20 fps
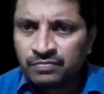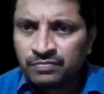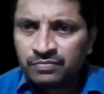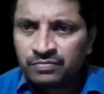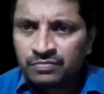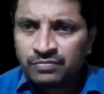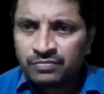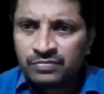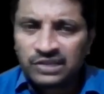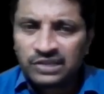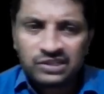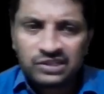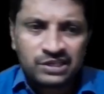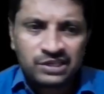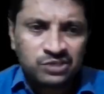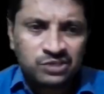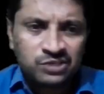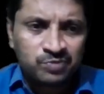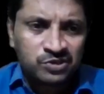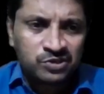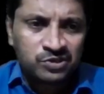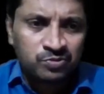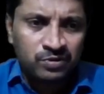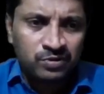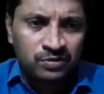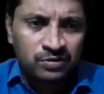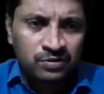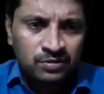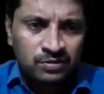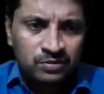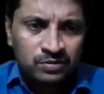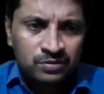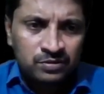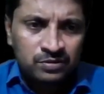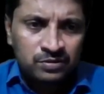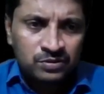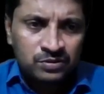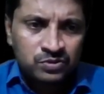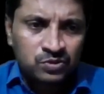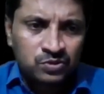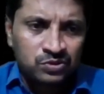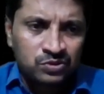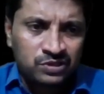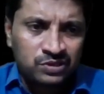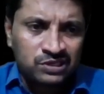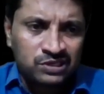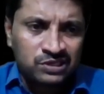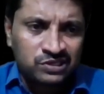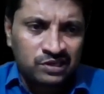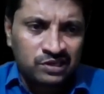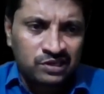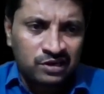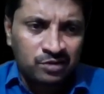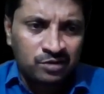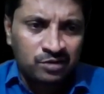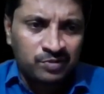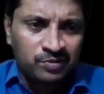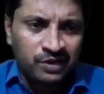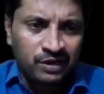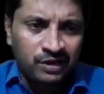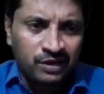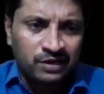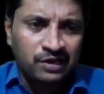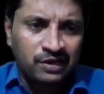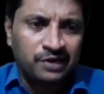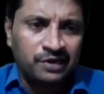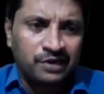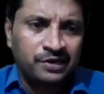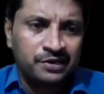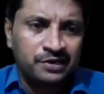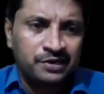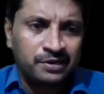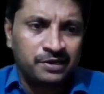nothing is possible. So this cannot be a candidate key.